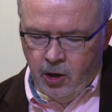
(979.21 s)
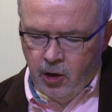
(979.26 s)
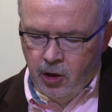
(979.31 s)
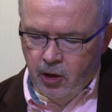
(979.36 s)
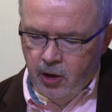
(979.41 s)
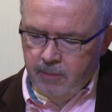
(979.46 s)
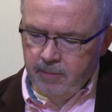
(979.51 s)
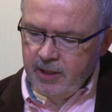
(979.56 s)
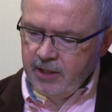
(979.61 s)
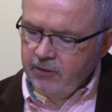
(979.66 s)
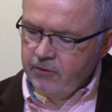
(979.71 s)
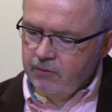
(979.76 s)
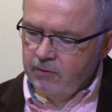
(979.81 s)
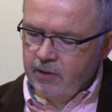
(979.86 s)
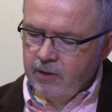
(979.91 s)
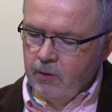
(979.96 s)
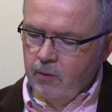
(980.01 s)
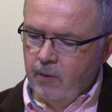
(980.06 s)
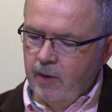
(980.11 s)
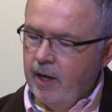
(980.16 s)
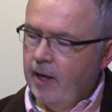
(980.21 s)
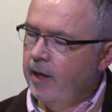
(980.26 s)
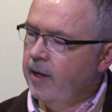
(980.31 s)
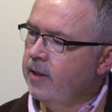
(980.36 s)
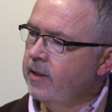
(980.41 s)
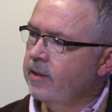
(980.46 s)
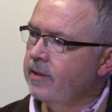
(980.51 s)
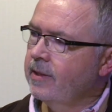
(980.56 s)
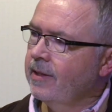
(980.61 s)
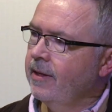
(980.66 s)
Hermes
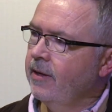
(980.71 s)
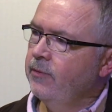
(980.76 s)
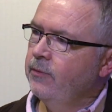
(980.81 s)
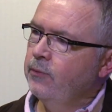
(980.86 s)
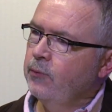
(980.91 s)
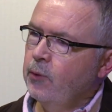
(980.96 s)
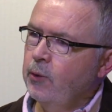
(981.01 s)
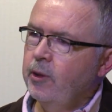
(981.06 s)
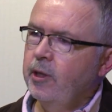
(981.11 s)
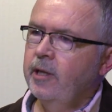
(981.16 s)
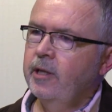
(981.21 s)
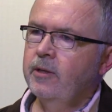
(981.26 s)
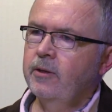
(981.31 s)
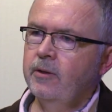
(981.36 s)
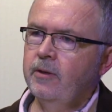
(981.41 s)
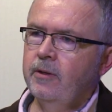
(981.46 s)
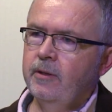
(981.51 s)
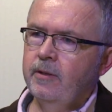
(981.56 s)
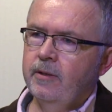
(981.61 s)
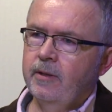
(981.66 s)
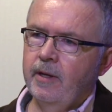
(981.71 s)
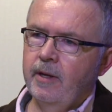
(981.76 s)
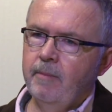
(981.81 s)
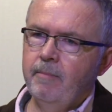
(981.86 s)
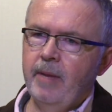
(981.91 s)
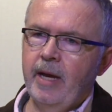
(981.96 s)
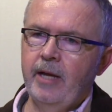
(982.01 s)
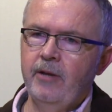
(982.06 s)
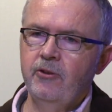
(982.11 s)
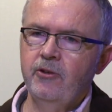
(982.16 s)
requires a vertical
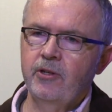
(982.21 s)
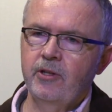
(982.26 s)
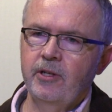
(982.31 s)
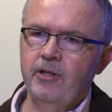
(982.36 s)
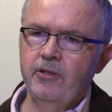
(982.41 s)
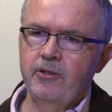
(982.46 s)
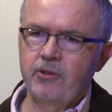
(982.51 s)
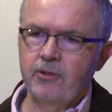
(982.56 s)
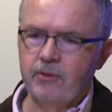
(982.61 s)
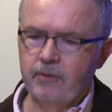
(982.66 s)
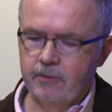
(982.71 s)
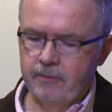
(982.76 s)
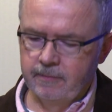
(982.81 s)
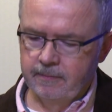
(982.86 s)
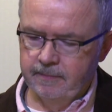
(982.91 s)
imagination.